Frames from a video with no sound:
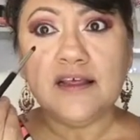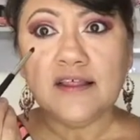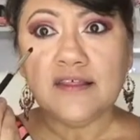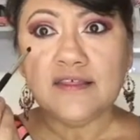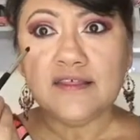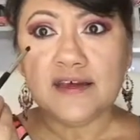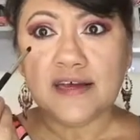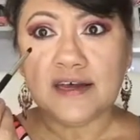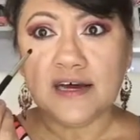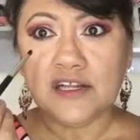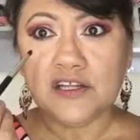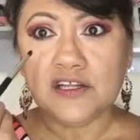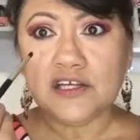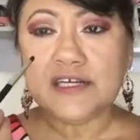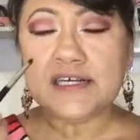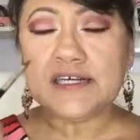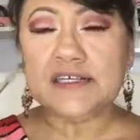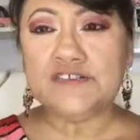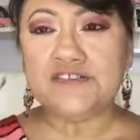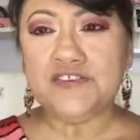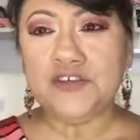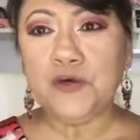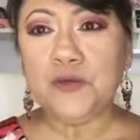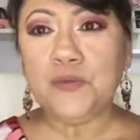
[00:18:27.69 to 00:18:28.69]
the color
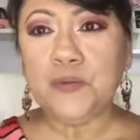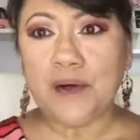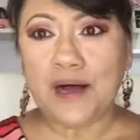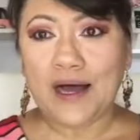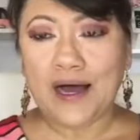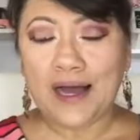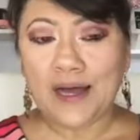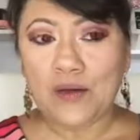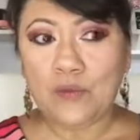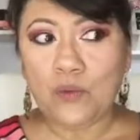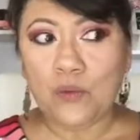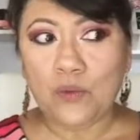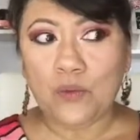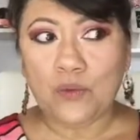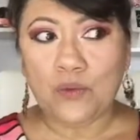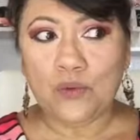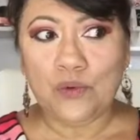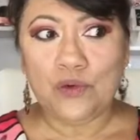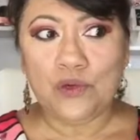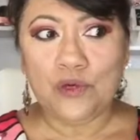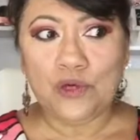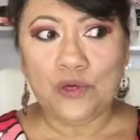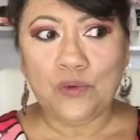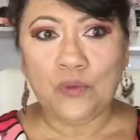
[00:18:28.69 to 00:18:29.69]
because you I
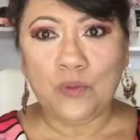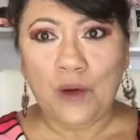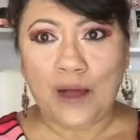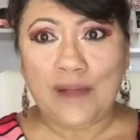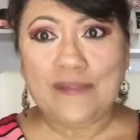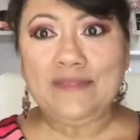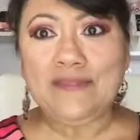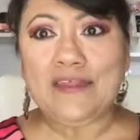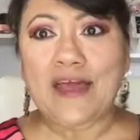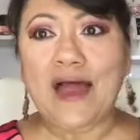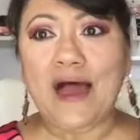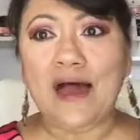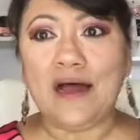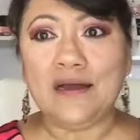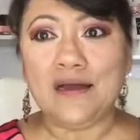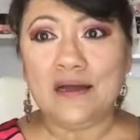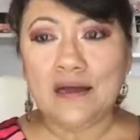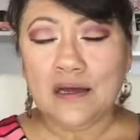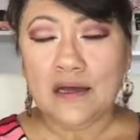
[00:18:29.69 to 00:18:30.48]
you want that.